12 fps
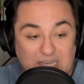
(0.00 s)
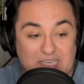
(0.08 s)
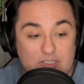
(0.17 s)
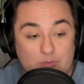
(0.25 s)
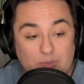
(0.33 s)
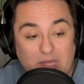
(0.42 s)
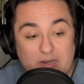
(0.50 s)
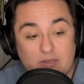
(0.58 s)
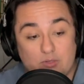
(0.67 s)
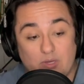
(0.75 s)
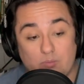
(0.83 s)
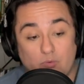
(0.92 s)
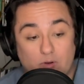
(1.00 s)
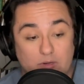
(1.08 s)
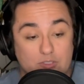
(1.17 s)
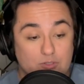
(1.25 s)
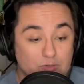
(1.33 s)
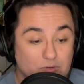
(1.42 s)
I do plan on doing more
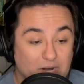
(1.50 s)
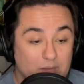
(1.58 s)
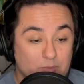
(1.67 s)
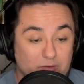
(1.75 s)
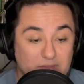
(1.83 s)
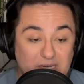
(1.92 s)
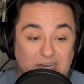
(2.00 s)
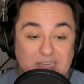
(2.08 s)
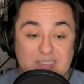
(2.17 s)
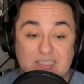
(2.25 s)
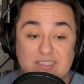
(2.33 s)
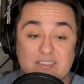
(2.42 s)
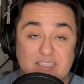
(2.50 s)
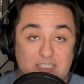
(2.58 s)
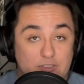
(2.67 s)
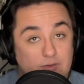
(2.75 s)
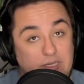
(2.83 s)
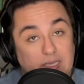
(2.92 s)
true crime of the 19th
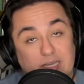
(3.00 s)
century.